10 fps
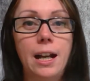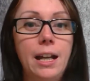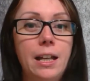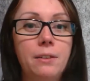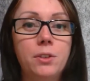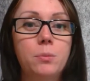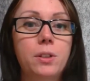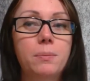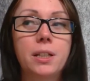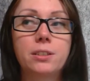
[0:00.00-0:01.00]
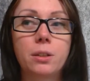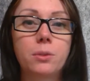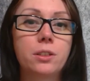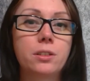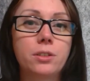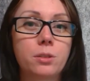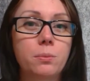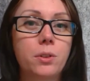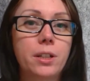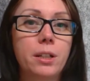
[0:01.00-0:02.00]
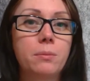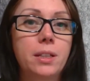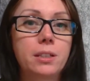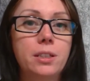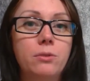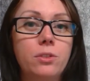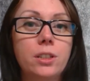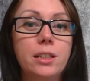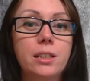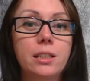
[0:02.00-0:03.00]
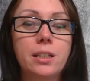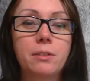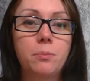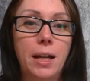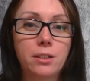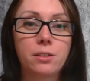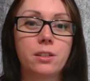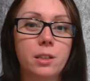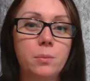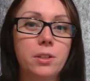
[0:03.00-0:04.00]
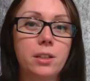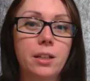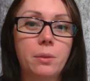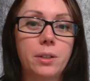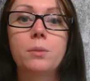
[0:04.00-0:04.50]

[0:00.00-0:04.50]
I have the book because I wanted to support him, because he really did give back to the community that way.